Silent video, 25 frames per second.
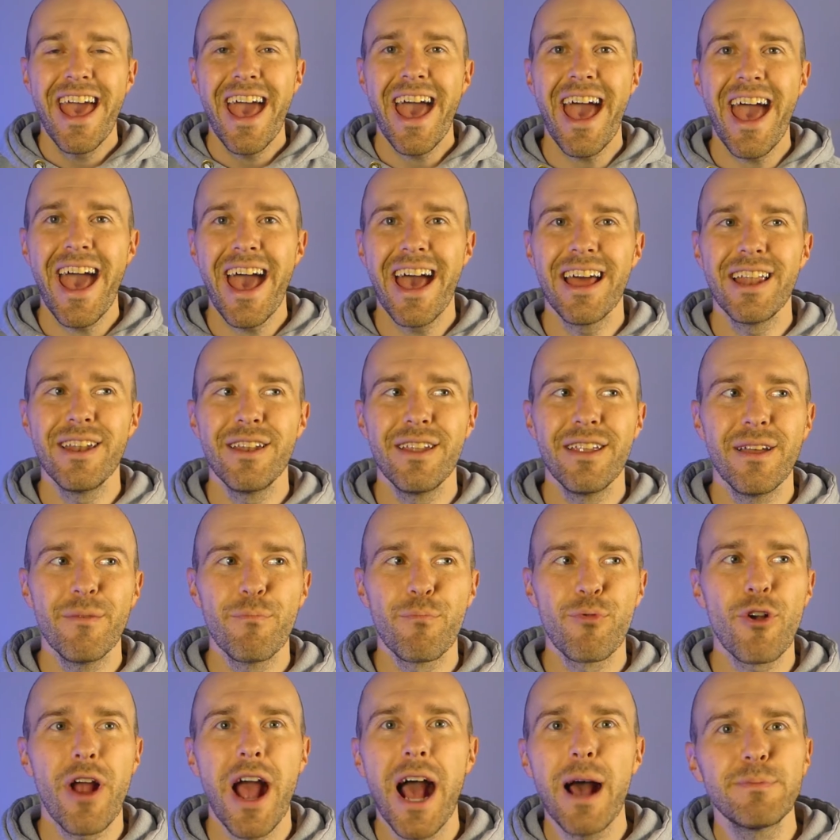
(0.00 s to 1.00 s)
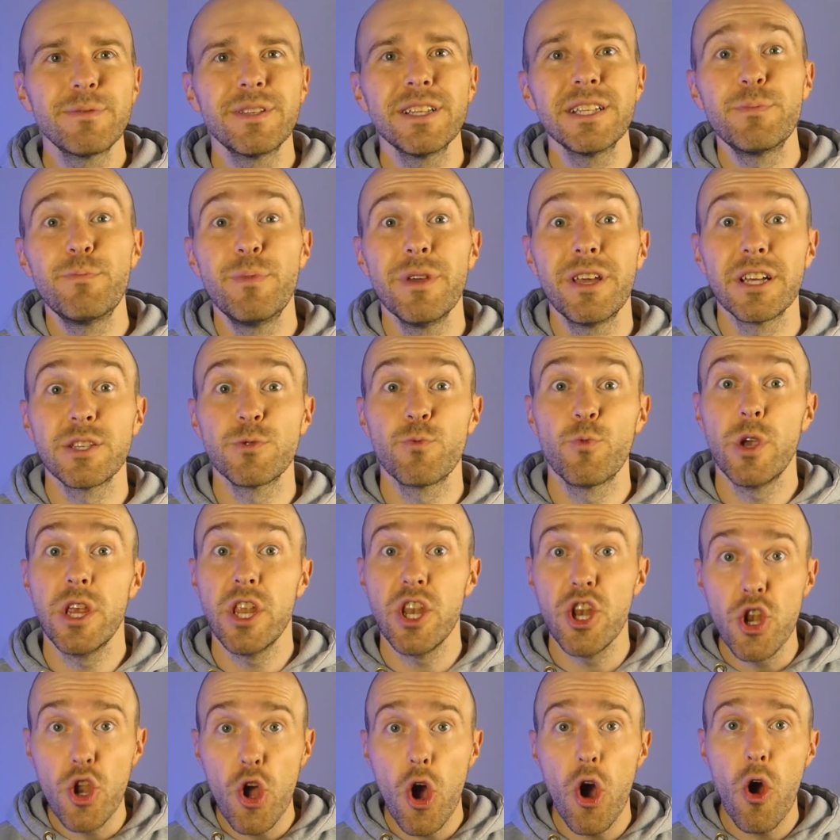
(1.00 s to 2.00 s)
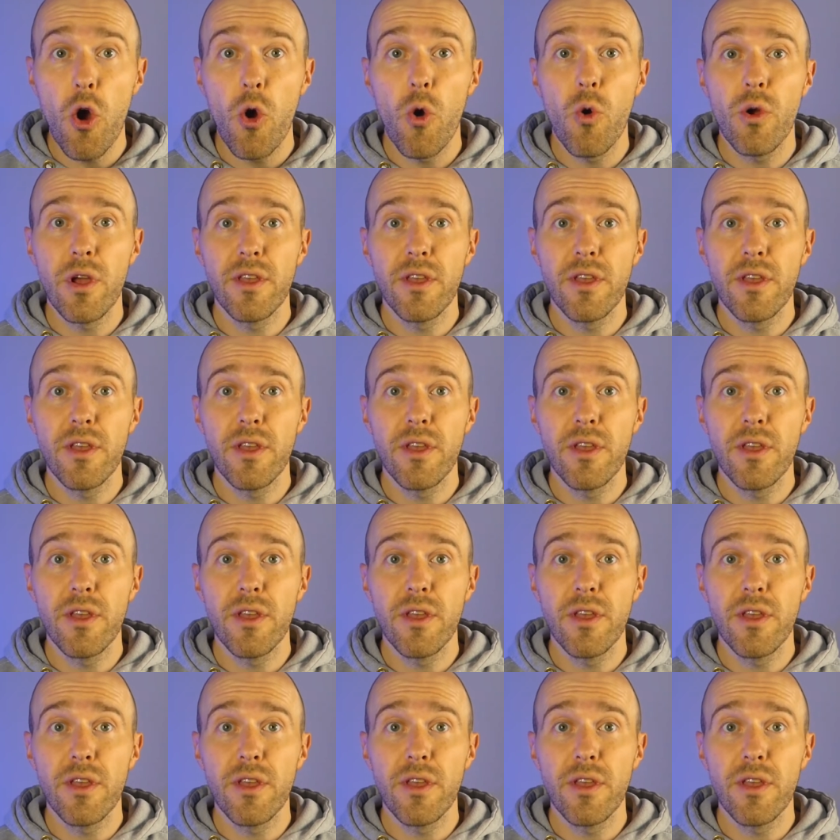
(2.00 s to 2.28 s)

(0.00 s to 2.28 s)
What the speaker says: and perhaps it's because we know